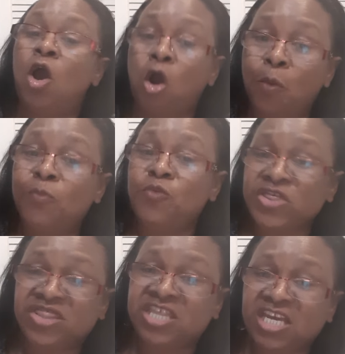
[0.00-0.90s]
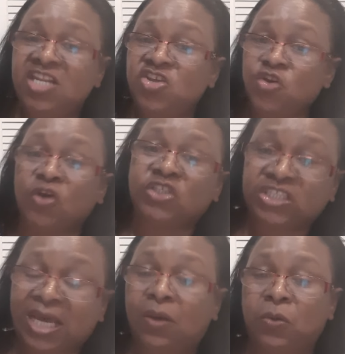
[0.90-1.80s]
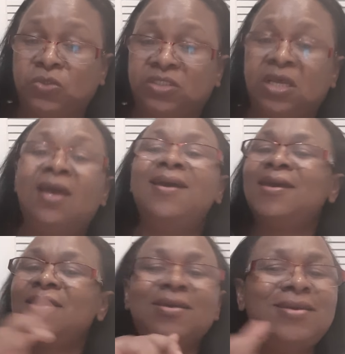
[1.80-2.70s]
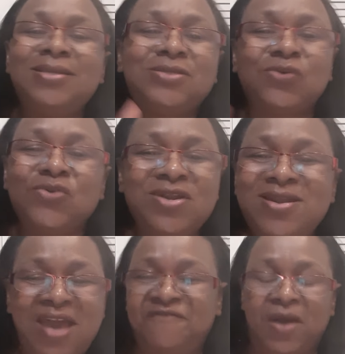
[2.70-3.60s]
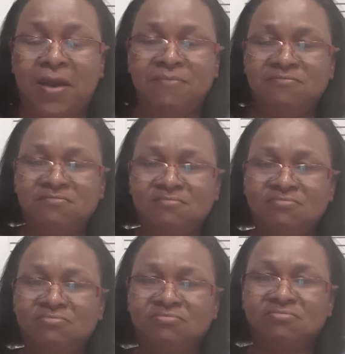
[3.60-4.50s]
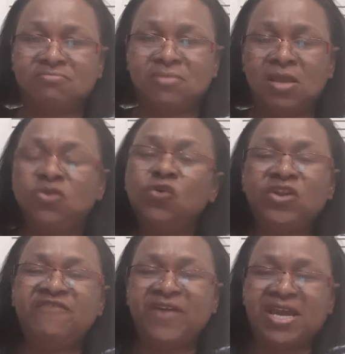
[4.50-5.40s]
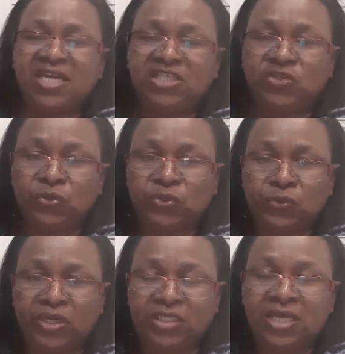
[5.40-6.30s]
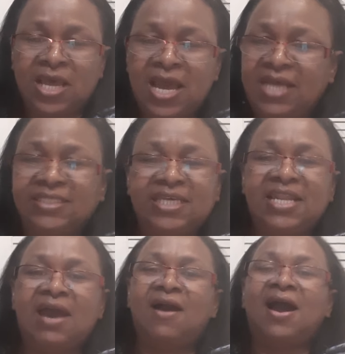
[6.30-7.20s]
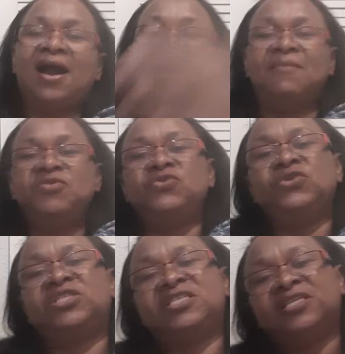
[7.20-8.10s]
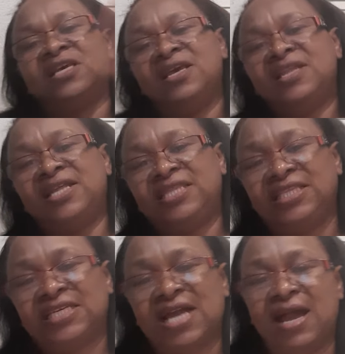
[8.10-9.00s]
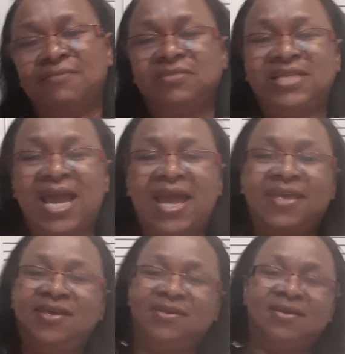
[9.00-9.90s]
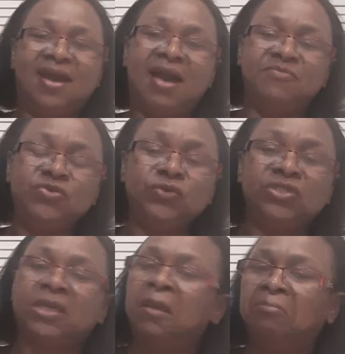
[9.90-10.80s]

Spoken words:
or within your circles, it will never, you'll never get used to it and say, now I'm used, let it come, die, I'm used.